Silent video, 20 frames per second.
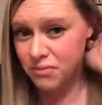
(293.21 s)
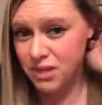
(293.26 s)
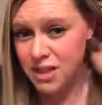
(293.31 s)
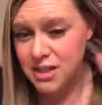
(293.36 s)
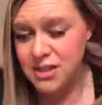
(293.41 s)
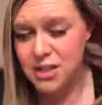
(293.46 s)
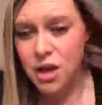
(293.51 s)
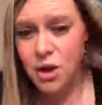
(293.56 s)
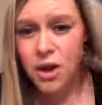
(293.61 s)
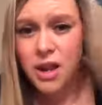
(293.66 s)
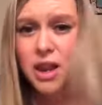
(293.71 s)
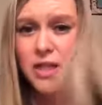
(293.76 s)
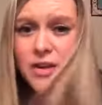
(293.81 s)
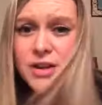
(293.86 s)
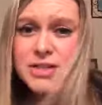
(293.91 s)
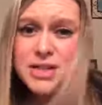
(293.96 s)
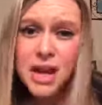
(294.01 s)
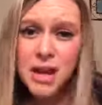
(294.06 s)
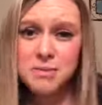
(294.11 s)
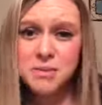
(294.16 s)
So, and
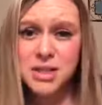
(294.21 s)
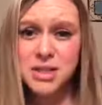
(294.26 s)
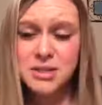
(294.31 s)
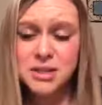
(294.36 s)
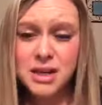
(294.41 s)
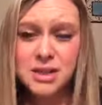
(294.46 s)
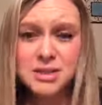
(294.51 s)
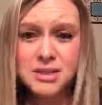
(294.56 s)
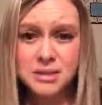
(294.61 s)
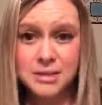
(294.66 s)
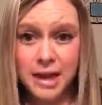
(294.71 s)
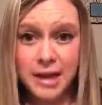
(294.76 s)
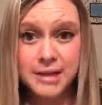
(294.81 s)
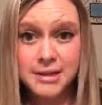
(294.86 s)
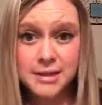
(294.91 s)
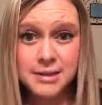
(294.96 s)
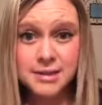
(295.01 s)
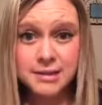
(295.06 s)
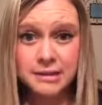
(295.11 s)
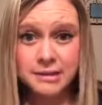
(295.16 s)
other times it's
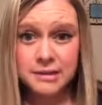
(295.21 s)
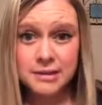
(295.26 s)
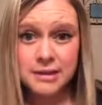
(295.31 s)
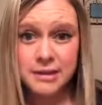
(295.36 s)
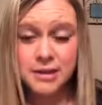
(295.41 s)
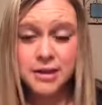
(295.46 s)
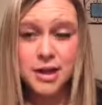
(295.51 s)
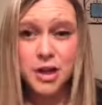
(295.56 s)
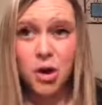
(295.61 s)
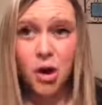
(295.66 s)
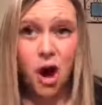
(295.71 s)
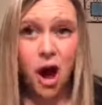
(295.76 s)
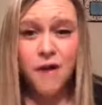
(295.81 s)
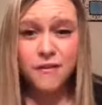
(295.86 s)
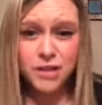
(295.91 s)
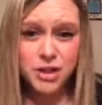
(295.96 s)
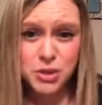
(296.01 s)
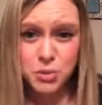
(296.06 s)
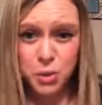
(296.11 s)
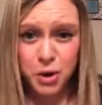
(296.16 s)
less,
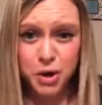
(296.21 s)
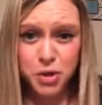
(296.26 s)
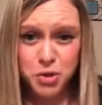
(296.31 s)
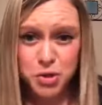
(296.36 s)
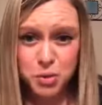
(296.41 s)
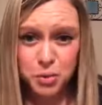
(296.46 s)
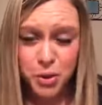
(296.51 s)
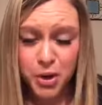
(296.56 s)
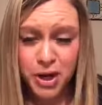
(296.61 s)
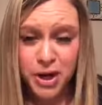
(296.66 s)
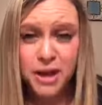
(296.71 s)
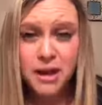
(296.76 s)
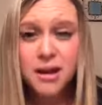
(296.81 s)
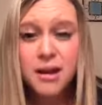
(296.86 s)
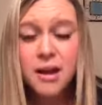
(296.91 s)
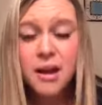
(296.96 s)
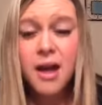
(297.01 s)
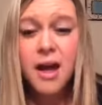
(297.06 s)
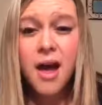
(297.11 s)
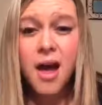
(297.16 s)
obvious where you should put it,
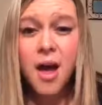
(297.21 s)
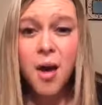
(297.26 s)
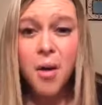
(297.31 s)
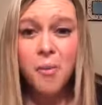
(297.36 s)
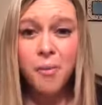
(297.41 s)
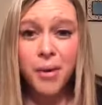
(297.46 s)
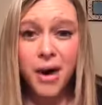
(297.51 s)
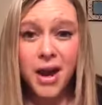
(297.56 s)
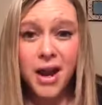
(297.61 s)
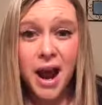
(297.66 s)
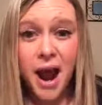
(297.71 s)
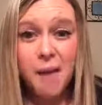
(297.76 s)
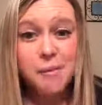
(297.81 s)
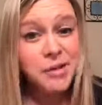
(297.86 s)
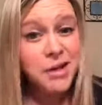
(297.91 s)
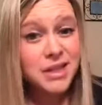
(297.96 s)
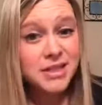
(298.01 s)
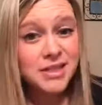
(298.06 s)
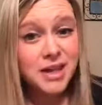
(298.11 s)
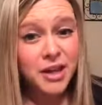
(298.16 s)
but I'm
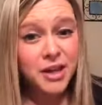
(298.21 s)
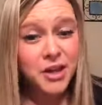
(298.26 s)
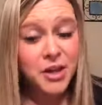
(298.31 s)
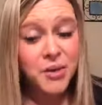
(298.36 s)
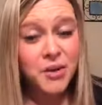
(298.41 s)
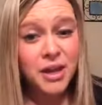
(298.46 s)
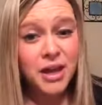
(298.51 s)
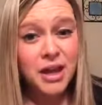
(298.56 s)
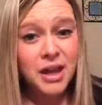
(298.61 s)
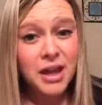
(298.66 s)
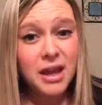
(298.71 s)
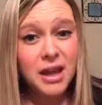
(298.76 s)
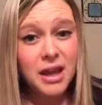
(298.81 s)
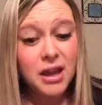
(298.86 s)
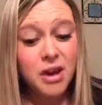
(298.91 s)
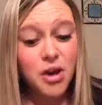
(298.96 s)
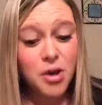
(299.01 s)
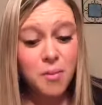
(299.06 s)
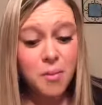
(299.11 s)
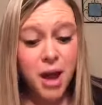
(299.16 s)
going to tell you,
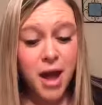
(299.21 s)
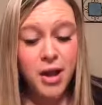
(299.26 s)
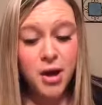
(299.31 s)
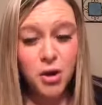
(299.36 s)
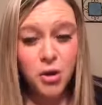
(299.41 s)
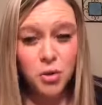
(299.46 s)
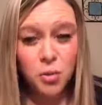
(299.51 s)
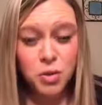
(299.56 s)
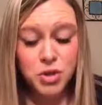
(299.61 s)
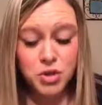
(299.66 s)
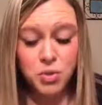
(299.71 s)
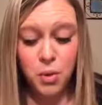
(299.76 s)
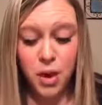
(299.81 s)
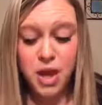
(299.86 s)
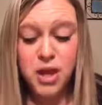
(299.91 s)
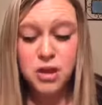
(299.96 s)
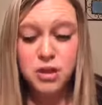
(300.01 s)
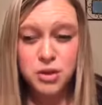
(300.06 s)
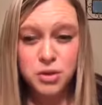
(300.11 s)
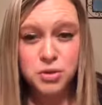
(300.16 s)
no matter which way
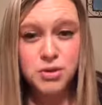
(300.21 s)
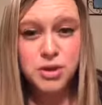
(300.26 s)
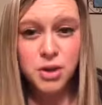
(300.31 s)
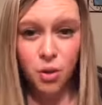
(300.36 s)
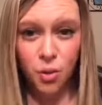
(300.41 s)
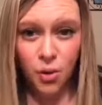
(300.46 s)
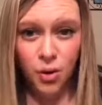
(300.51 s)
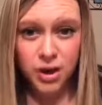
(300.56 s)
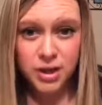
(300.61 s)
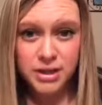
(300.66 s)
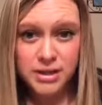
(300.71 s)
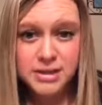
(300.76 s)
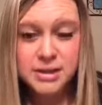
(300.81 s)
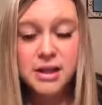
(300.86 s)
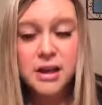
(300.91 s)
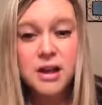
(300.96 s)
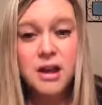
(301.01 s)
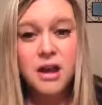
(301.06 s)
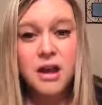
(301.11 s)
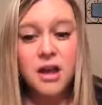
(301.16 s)
you use the oils,
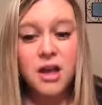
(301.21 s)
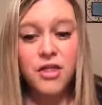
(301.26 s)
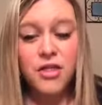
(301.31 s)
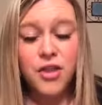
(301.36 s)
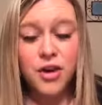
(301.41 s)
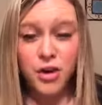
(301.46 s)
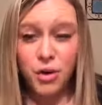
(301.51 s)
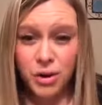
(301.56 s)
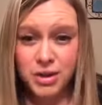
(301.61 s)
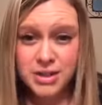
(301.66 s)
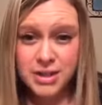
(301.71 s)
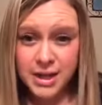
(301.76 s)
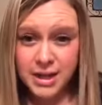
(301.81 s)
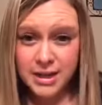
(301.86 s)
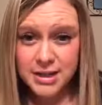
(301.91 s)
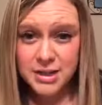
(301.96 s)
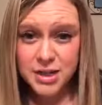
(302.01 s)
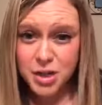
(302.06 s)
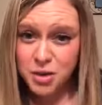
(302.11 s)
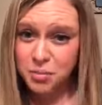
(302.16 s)
they're going to get
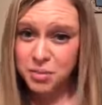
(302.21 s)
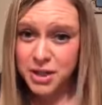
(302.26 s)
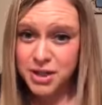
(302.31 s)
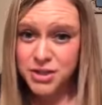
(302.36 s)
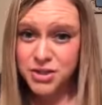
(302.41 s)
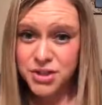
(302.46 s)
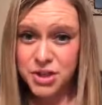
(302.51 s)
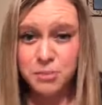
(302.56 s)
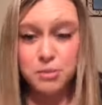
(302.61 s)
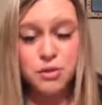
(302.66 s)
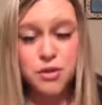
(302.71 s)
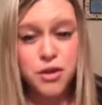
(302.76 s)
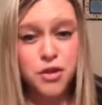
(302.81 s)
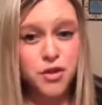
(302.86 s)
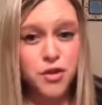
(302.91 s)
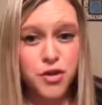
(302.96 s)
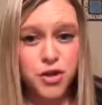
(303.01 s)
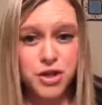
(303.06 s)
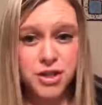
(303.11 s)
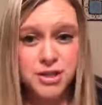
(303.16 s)
into your bloodstream
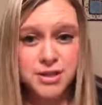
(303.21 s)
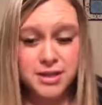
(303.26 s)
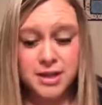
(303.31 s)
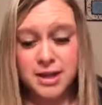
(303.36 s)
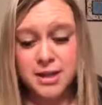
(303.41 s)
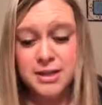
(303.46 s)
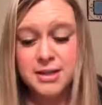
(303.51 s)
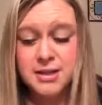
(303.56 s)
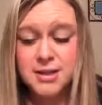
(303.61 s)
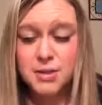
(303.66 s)
within 30 seconds.